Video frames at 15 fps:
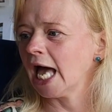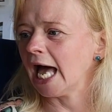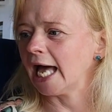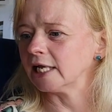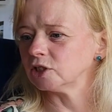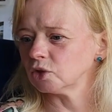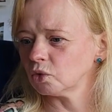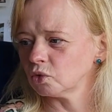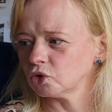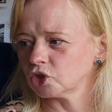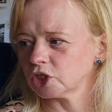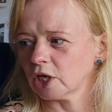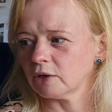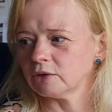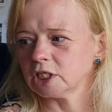and
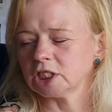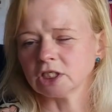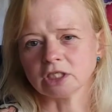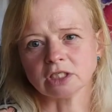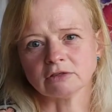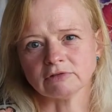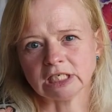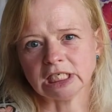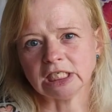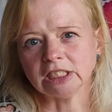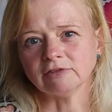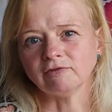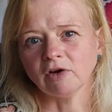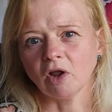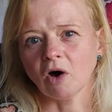also the
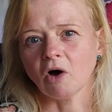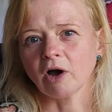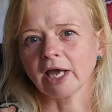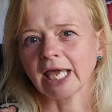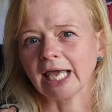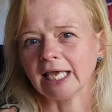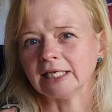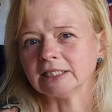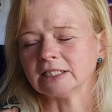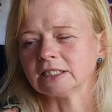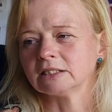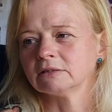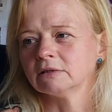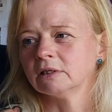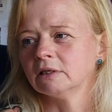dungarees vlog is